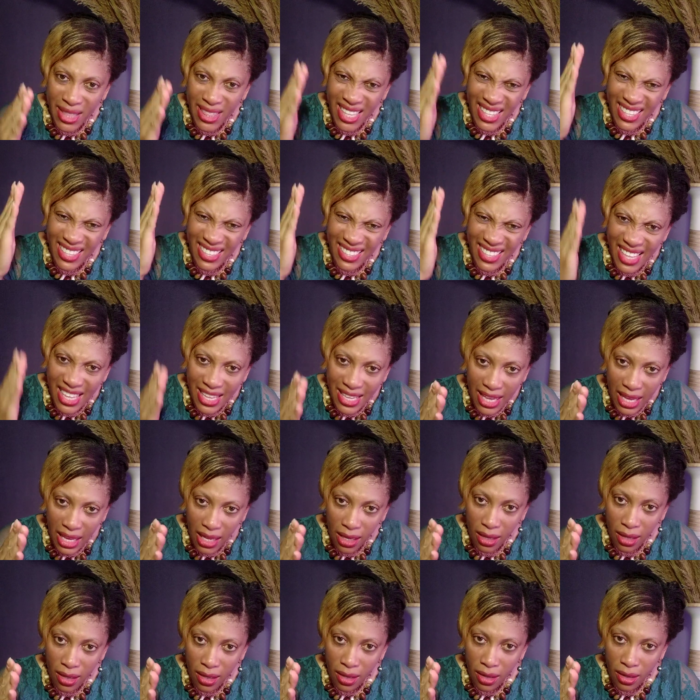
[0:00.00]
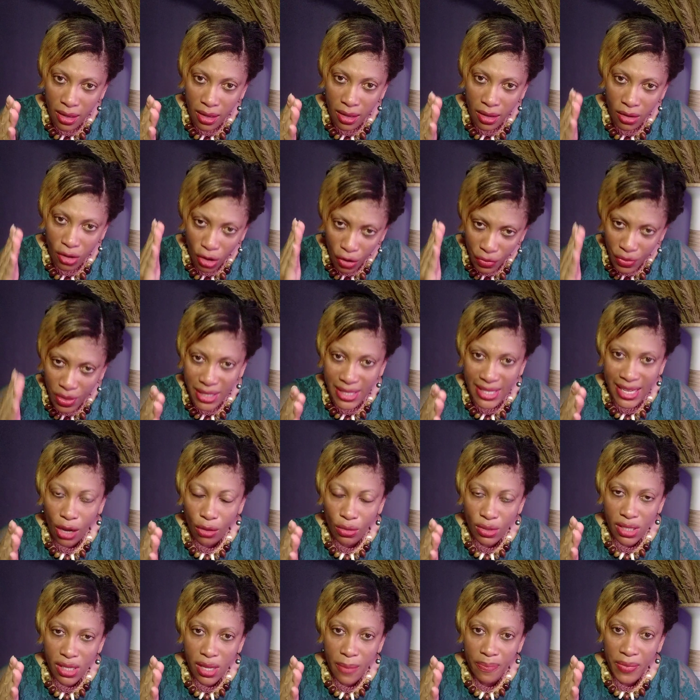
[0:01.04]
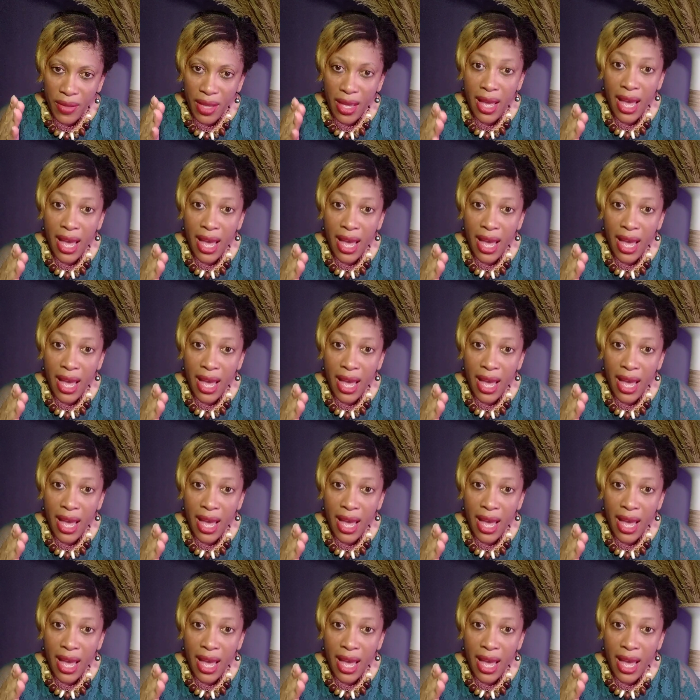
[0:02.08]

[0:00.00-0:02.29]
the thinking of the tout.